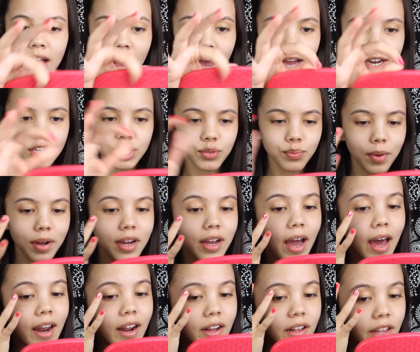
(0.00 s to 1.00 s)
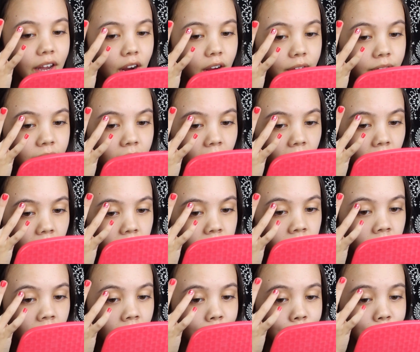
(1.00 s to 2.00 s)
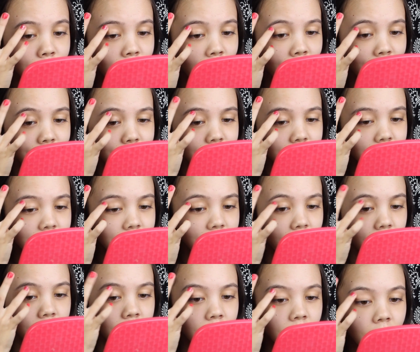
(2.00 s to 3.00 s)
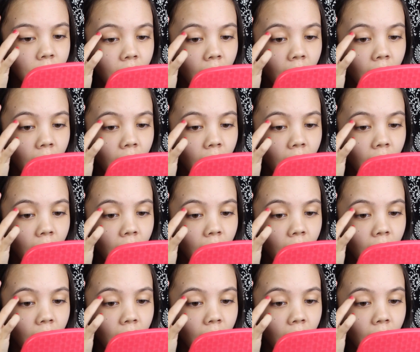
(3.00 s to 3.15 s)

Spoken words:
I just want to kind of clarify that I'm not really like,